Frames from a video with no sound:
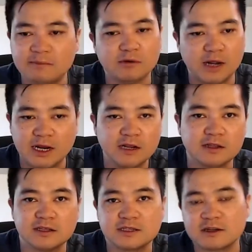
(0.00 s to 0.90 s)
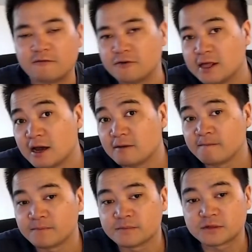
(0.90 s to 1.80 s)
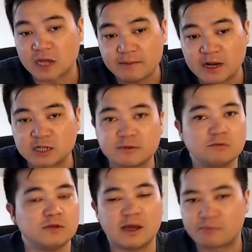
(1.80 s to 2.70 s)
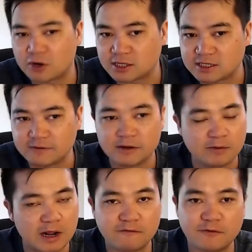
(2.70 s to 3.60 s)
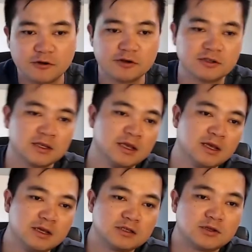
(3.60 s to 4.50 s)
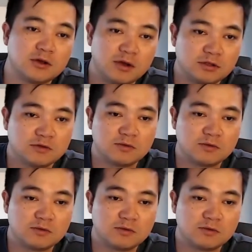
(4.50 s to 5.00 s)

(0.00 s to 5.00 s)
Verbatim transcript: build any of this stuff without time management, without productivity, without focus. So it's